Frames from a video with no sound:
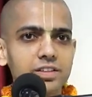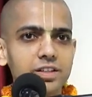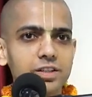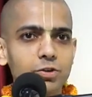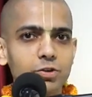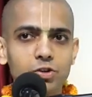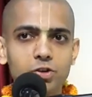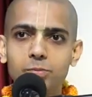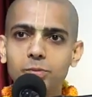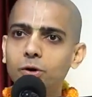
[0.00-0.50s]

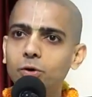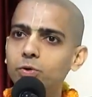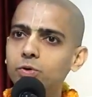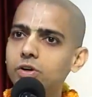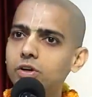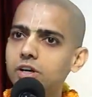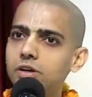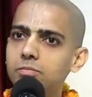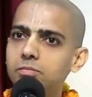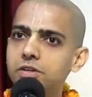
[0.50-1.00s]
He was about
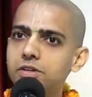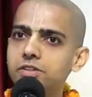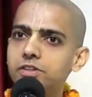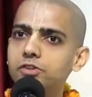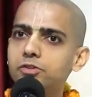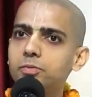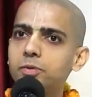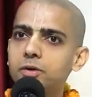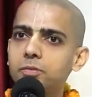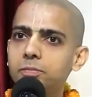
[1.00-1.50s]
to accomplish
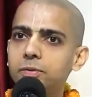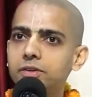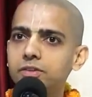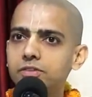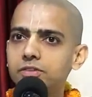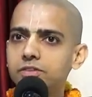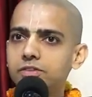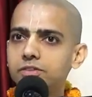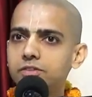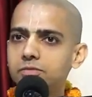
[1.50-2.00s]
his
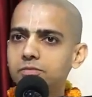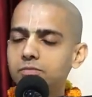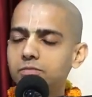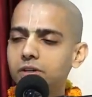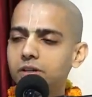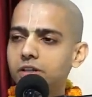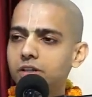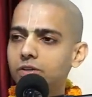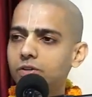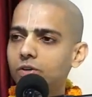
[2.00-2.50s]
purpose,
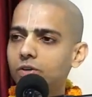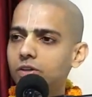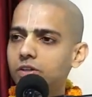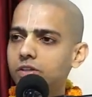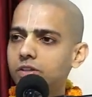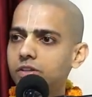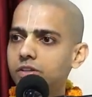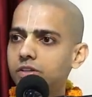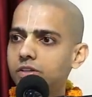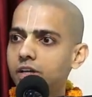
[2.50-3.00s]
but he got
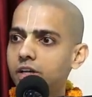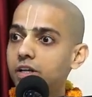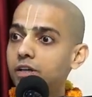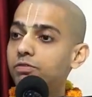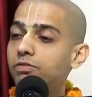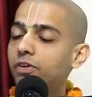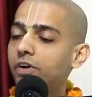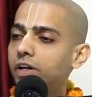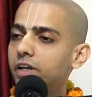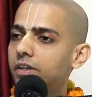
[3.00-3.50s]

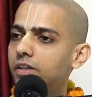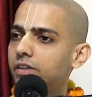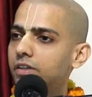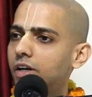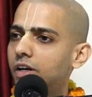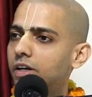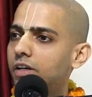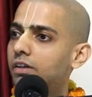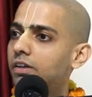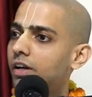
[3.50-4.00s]
terrified
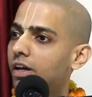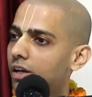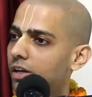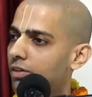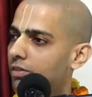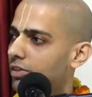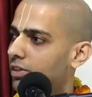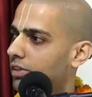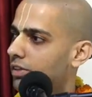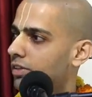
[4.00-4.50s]
and he ran
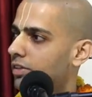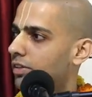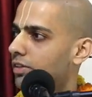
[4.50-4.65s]
away.